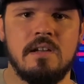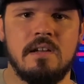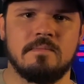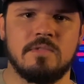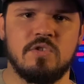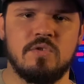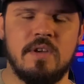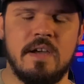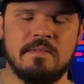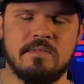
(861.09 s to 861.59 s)

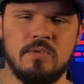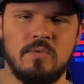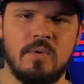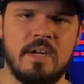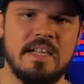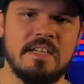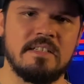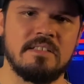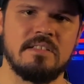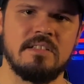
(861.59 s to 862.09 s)
So you have to
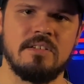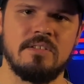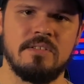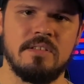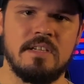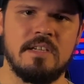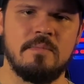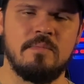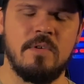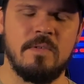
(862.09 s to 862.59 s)
wait until
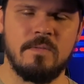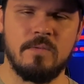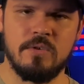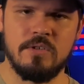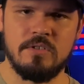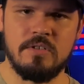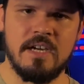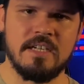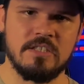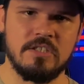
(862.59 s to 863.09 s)
then before
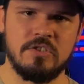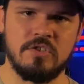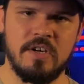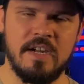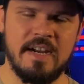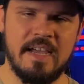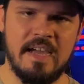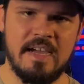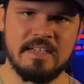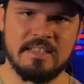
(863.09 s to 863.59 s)
you actually try
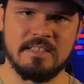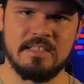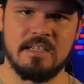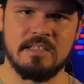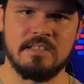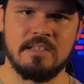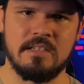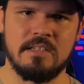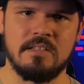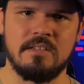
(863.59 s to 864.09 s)
to
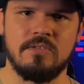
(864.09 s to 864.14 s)
access it,